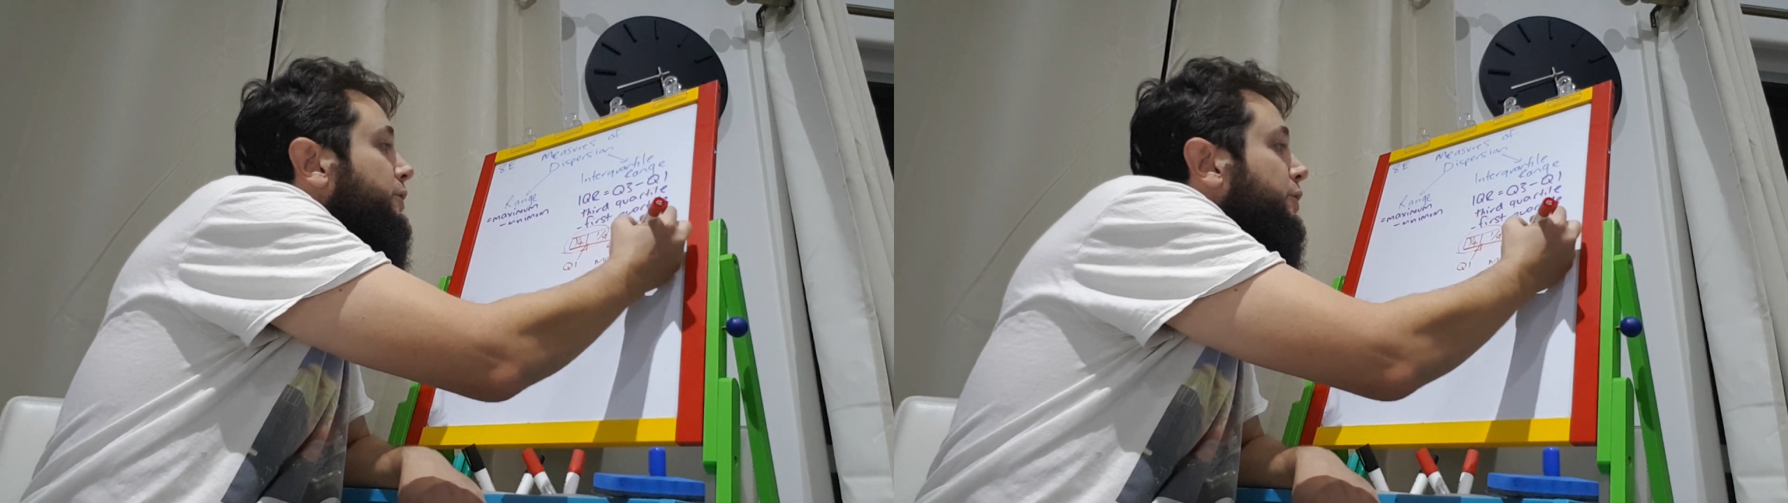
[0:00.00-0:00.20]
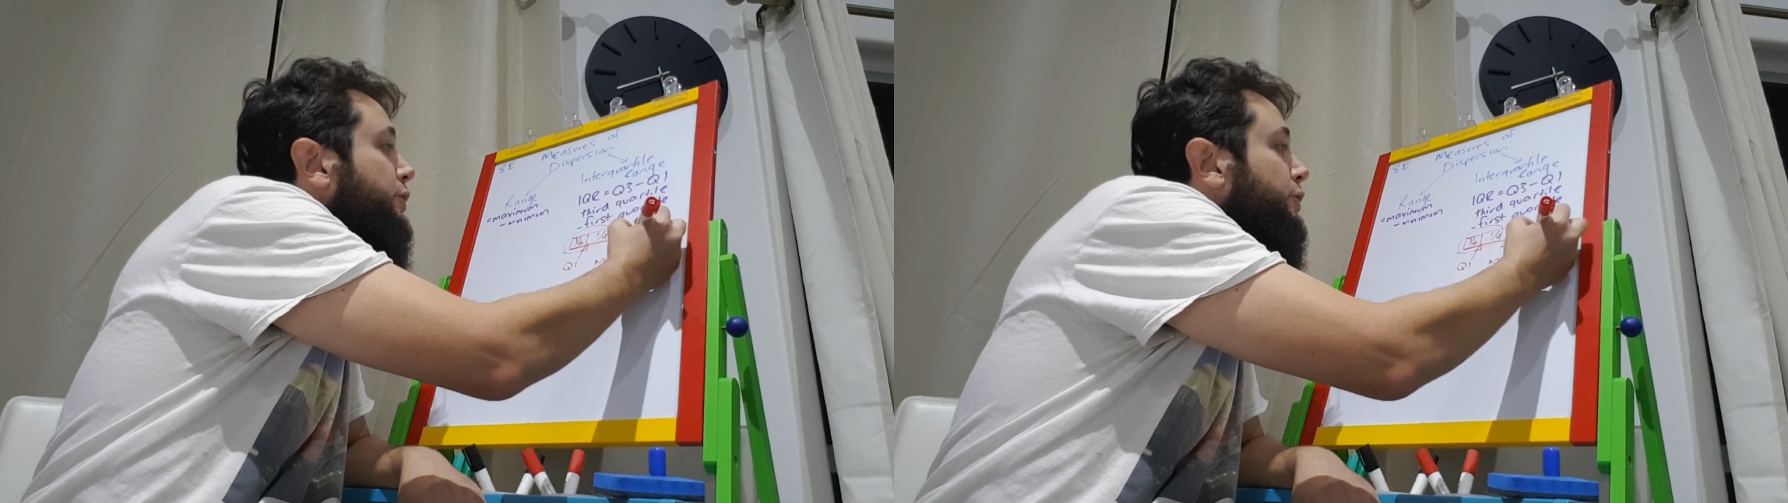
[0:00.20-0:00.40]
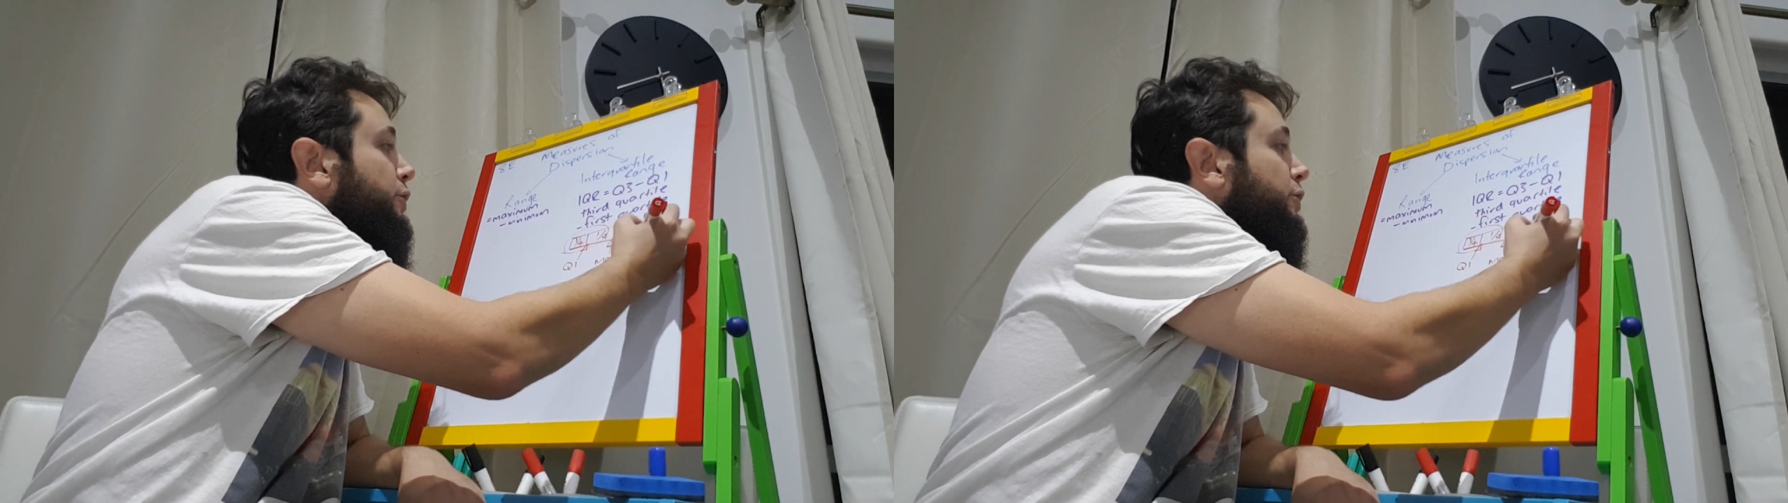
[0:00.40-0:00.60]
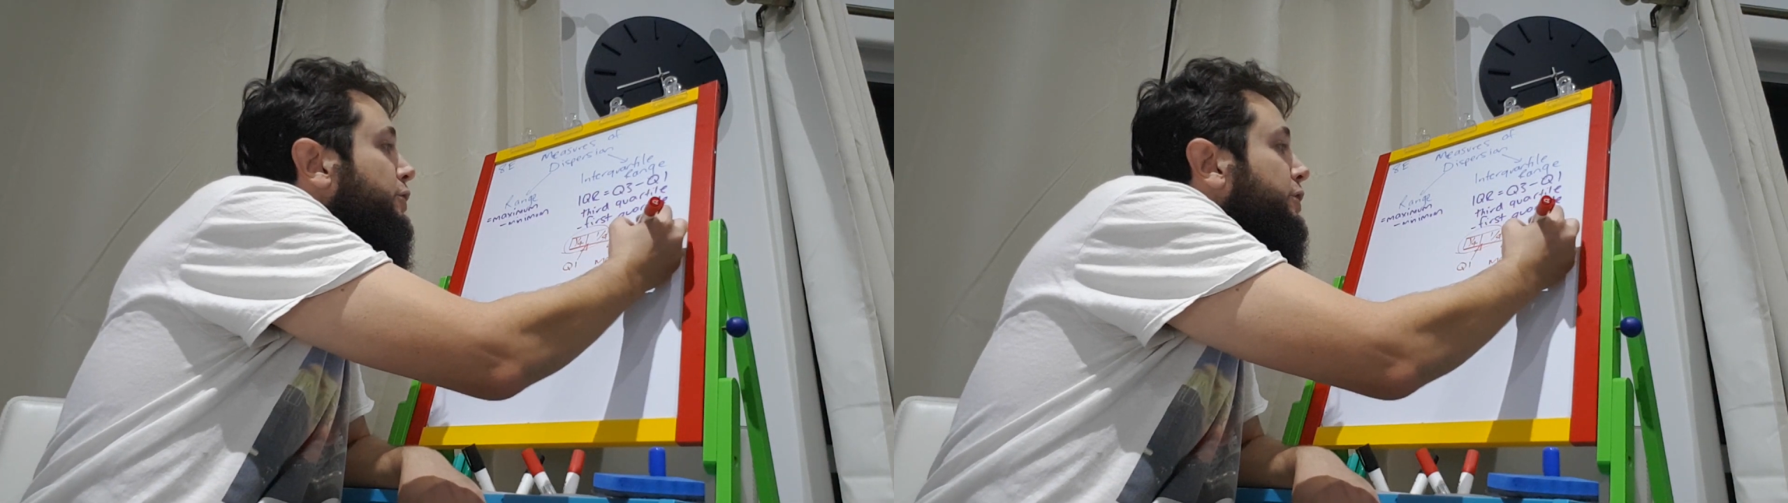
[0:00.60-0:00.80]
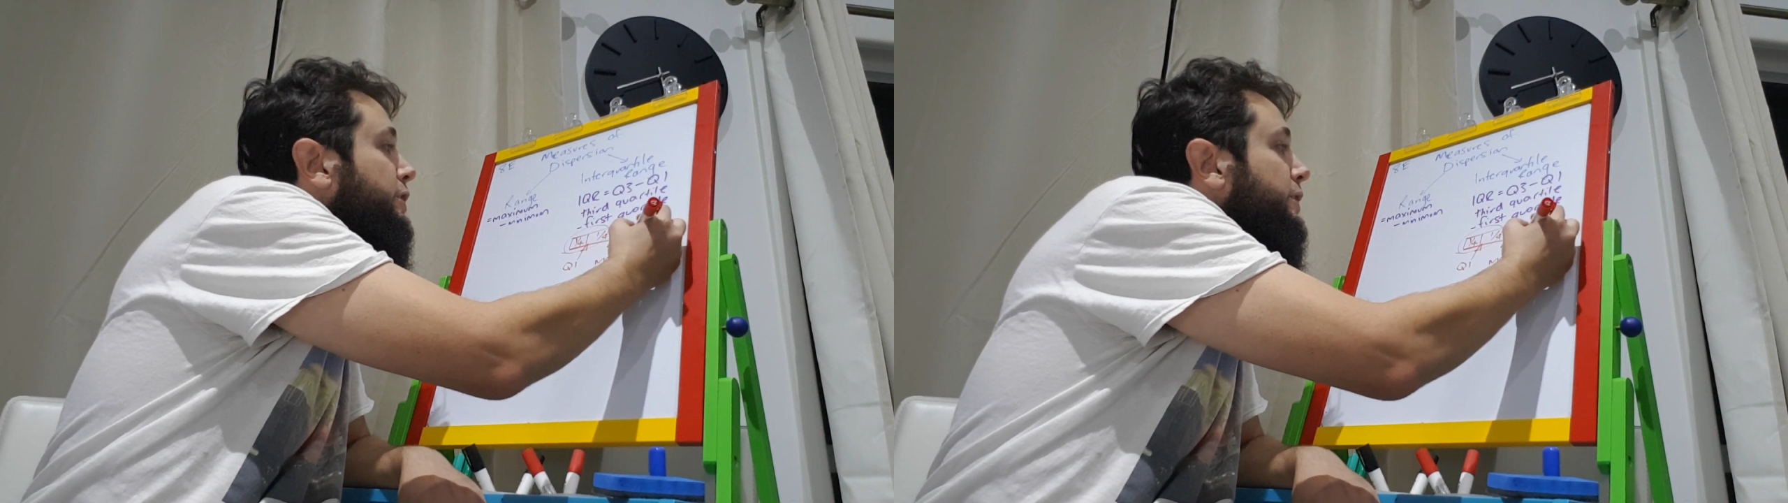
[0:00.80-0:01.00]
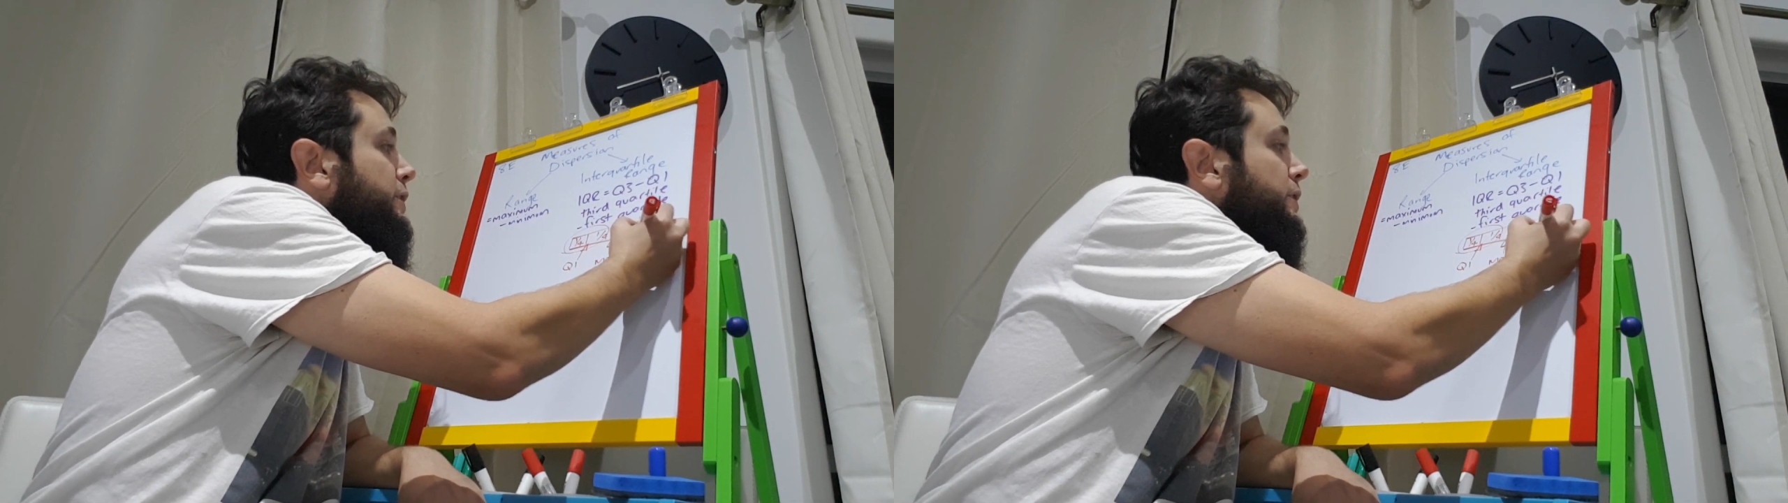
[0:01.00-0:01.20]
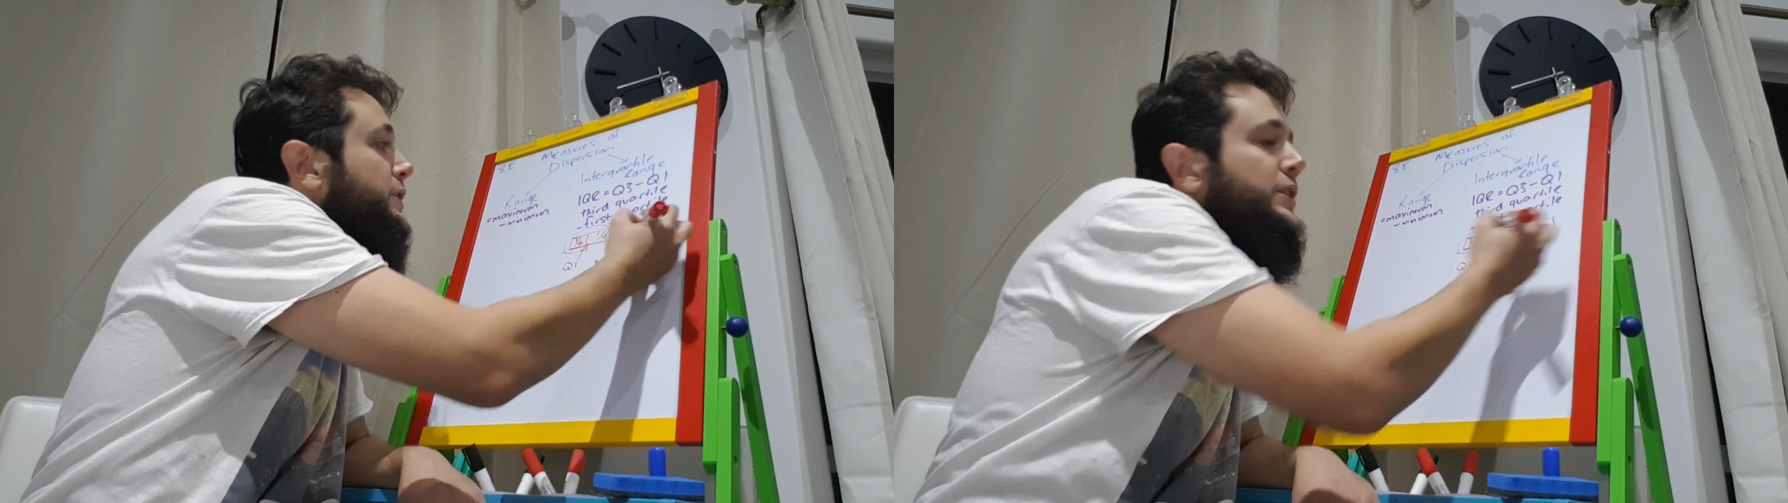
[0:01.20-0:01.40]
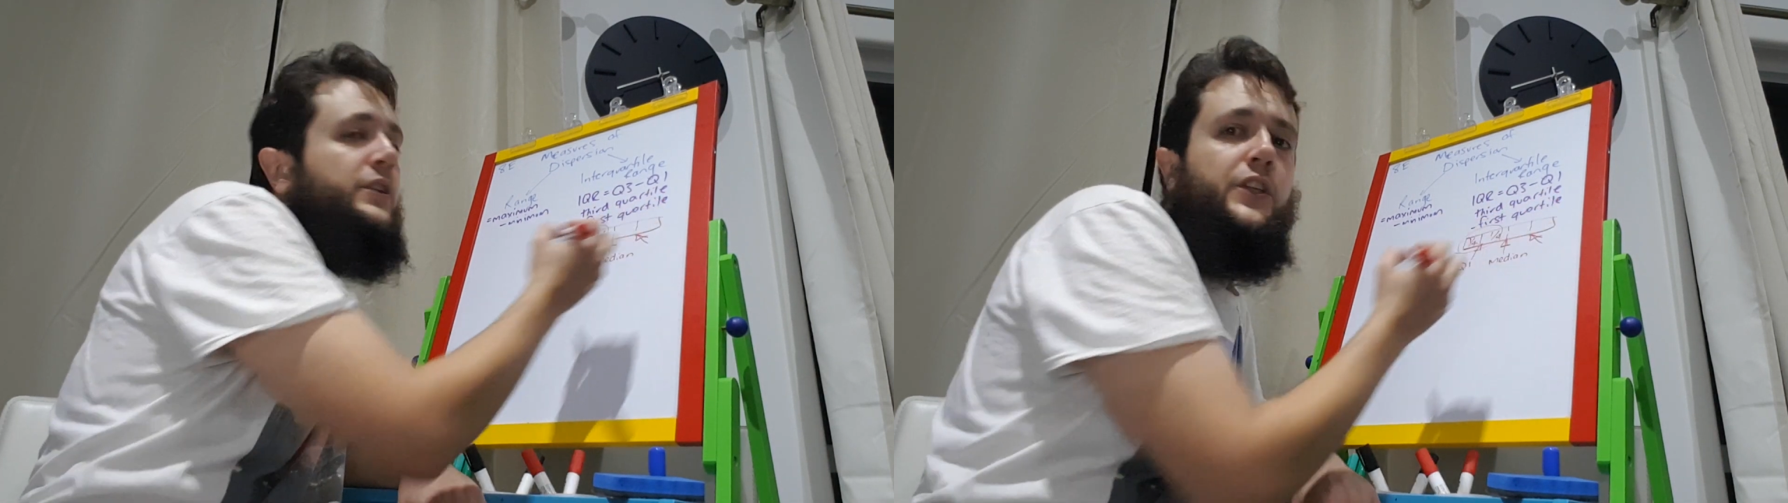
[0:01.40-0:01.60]

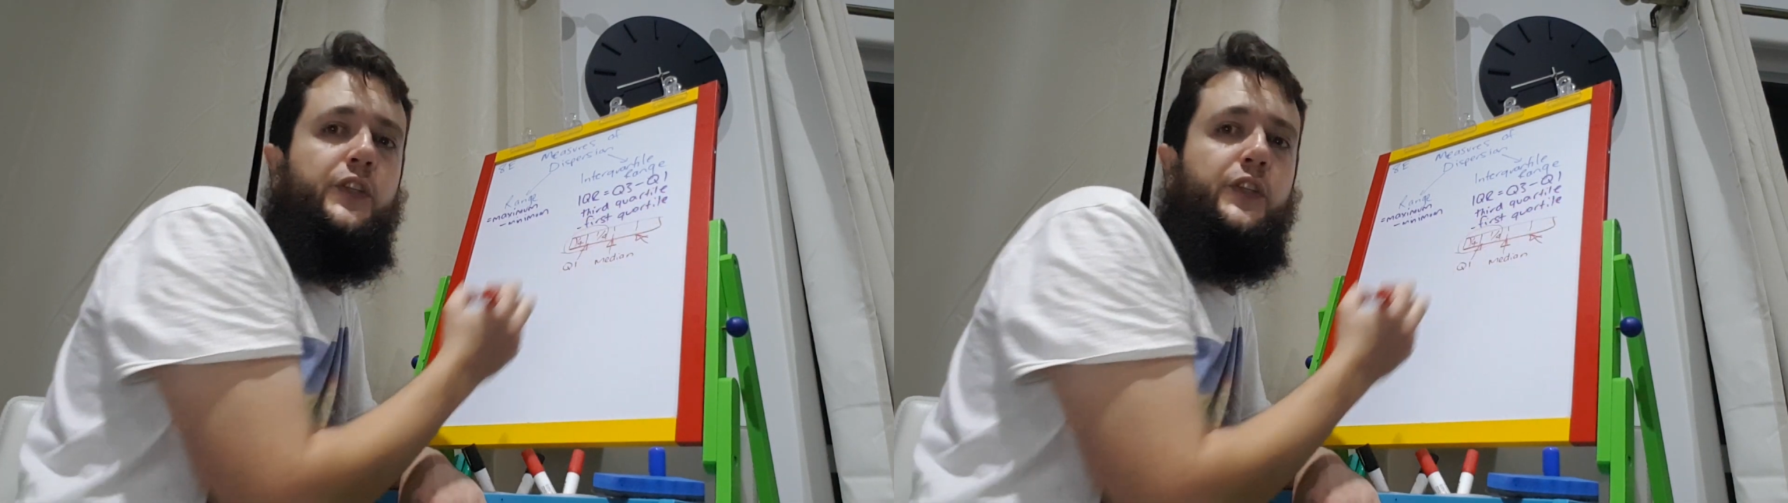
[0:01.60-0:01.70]
the